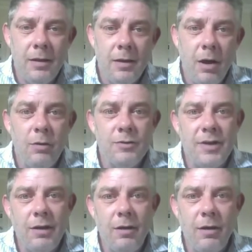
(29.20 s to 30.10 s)
I
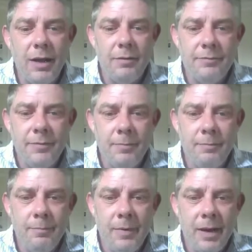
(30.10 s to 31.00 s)
also got healed
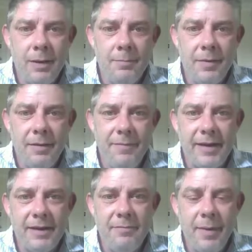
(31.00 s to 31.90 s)
from the
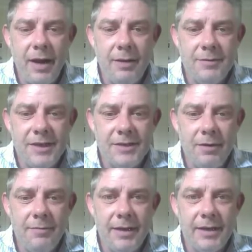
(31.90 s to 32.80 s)
affective part of
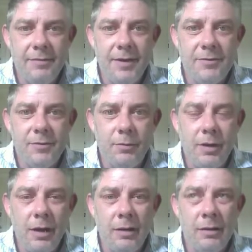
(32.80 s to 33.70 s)
schizoaffective
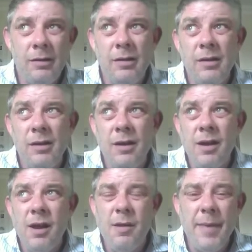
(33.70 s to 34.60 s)
disorder
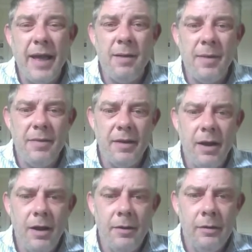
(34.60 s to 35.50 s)
about a month
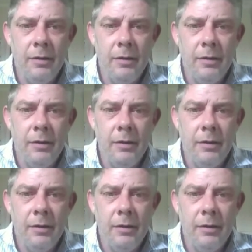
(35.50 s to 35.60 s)
ago,